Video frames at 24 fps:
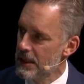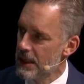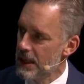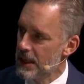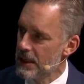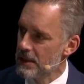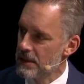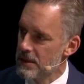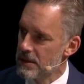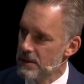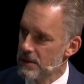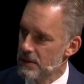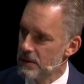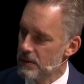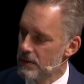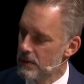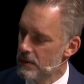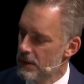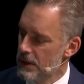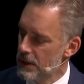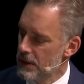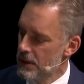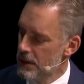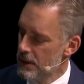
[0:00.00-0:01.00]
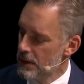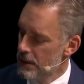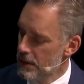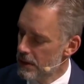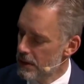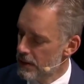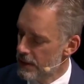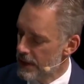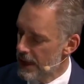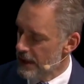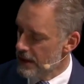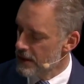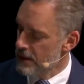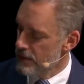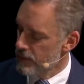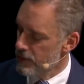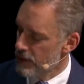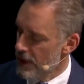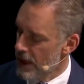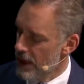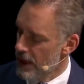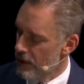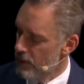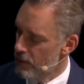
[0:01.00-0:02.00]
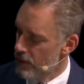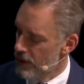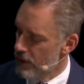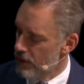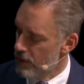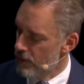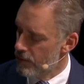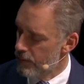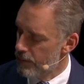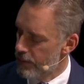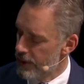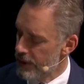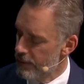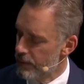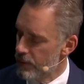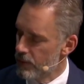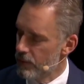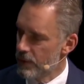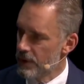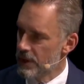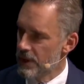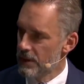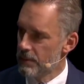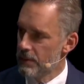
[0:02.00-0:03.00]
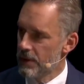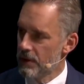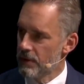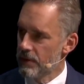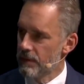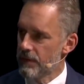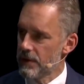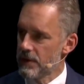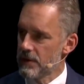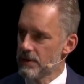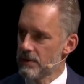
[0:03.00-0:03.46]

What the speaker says: And so that's what I would hope people would come out of this.